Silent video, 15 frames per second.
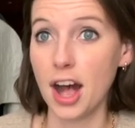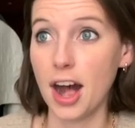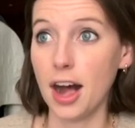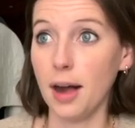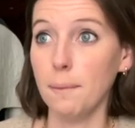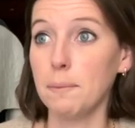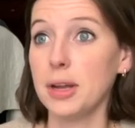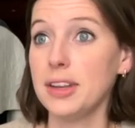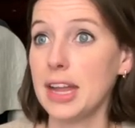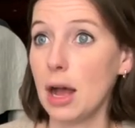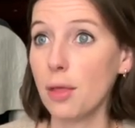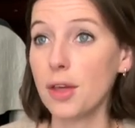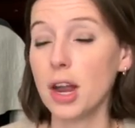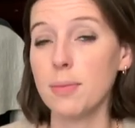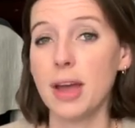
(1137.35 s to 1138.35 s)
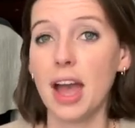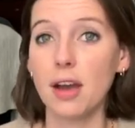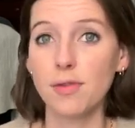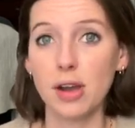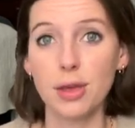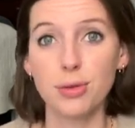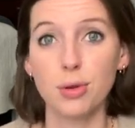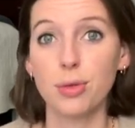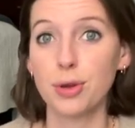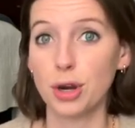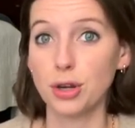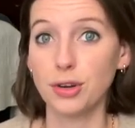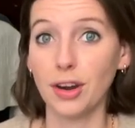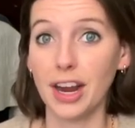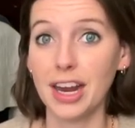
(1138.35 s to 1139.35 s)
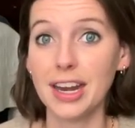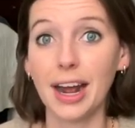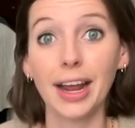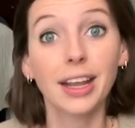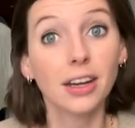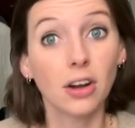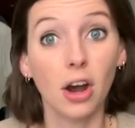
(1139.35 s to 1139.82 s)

But now that I'm halfway through third grade, I can